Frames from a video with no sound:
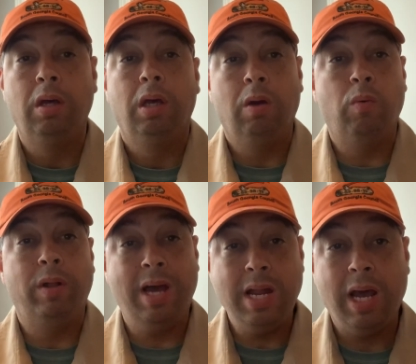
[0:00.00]
And when
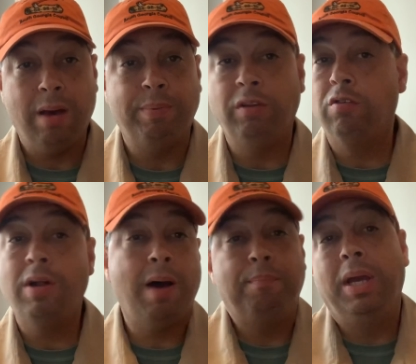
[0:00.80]
that happens, you're
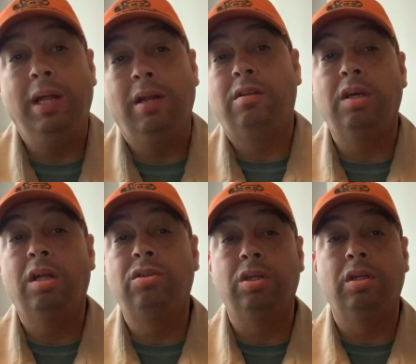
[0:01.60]
not paying
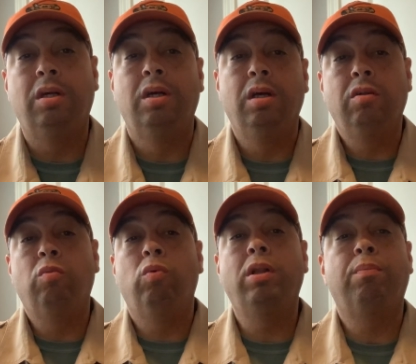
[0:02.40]
attention to
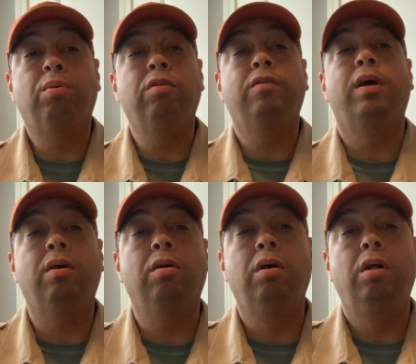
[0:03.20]
what the
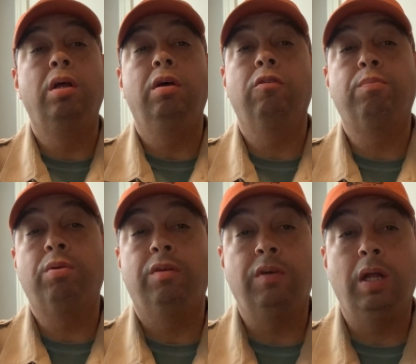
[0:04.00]
presenter is
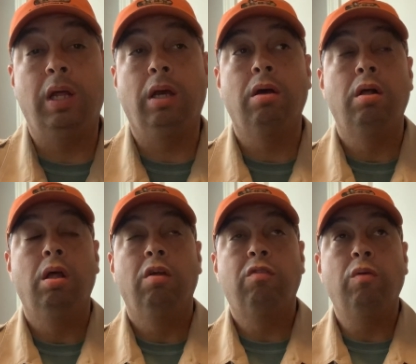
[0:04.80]
presenting.
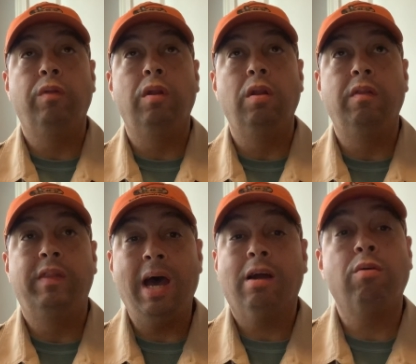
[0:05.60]
So
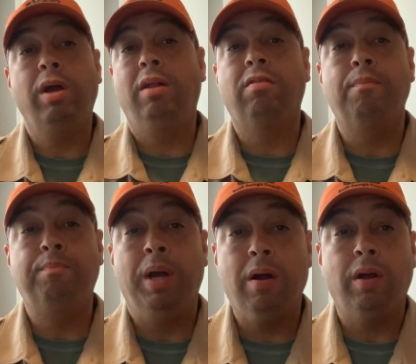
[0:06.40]
that creates a
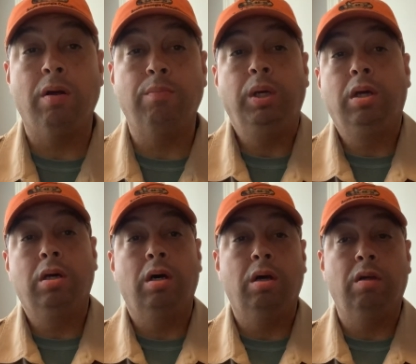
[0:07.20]
barrier,
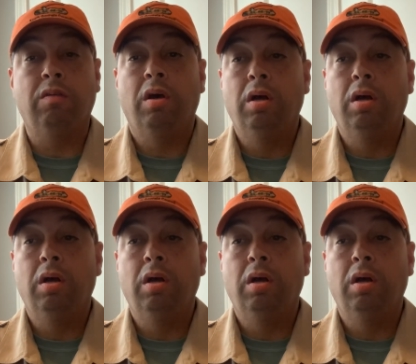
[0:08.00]
because